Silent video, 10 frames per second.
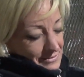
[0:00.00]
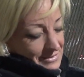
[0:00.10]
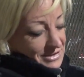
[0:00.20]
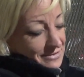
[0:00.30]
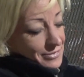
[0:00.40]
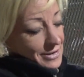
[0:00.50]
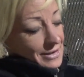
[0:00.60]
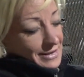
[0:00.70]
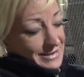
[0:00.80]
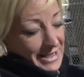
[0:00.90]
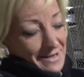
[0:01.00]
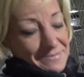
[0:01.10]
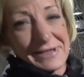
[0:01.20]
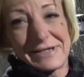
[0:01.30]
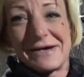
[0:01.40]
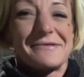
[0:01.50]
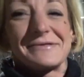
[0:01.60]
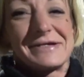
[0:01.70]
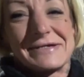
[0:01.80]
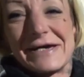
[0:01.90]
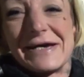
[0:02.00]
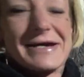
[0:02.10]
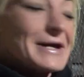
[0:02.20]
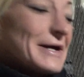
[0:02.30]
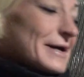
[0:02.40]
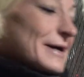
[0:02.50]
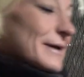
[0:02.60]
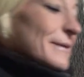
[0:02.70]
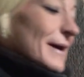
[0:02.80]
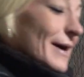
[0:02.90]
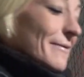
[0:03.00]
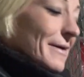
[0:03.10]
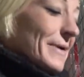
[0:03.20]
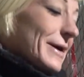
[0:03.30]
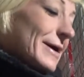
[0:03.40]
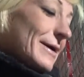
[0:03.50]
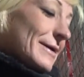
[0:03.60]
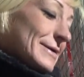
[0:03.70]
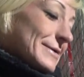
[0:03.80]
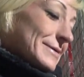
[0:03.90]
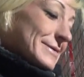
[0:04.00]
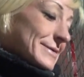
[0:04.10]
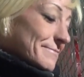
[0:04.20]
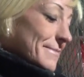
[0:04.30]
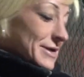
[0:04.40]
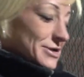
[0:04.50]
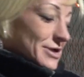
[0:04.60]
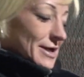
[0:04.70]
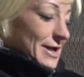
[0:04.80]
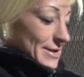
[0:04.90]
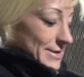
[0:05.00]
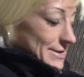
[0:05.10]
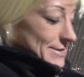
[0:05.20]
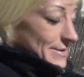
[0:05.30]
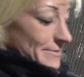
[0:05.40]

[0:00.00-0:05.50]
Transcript: She really taped these up. She's like, I want Becky, make sure I got these.